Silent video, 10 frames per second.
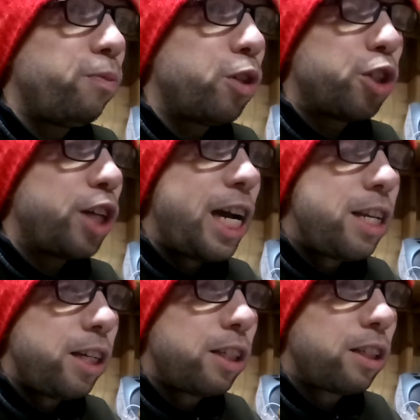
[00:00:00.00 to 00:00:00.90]

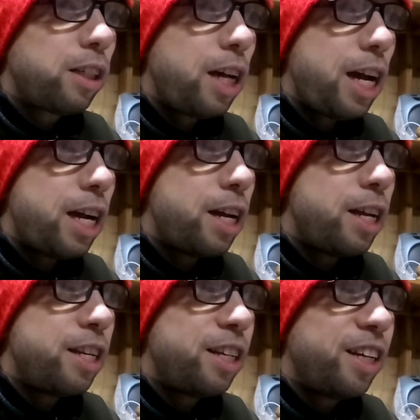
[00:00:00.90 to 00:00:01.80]
shyness,
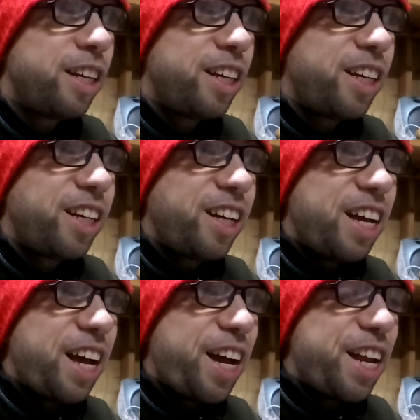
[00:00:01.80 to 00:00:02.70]
and
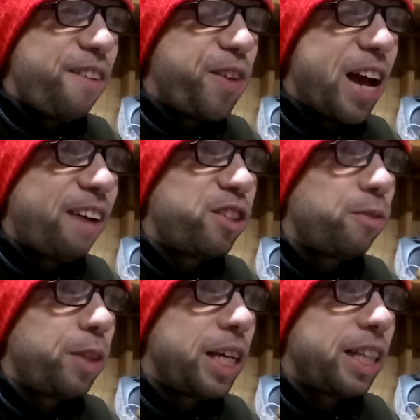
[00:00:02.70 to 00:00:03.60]
if you have
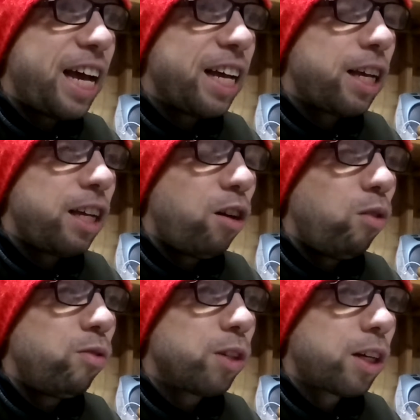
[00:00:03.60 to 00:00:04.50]
something that can
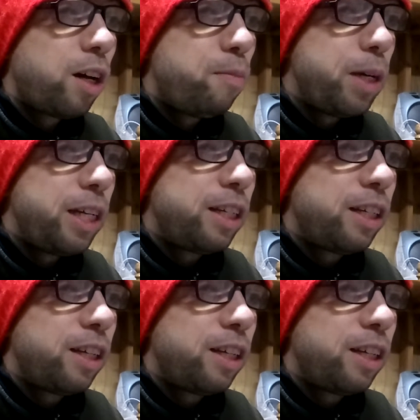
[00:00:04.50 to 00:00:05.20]
overcome it,